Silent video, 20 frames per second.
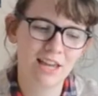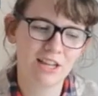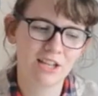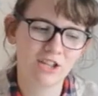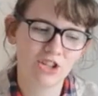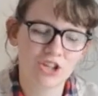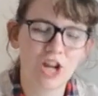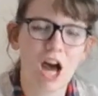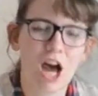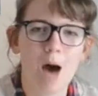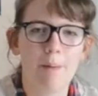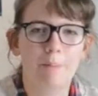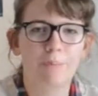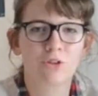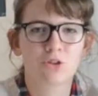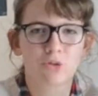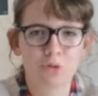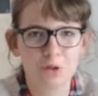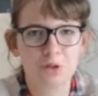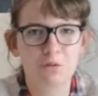
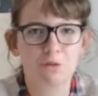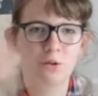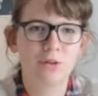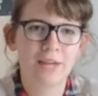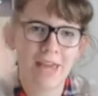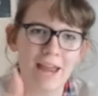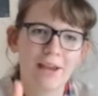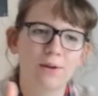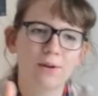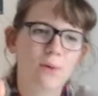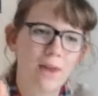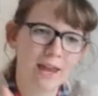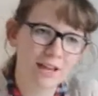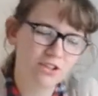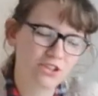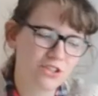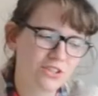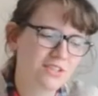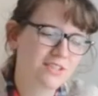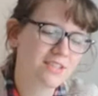sharp, truthful, candor
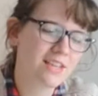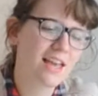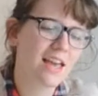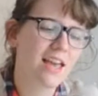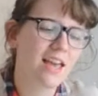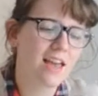edges,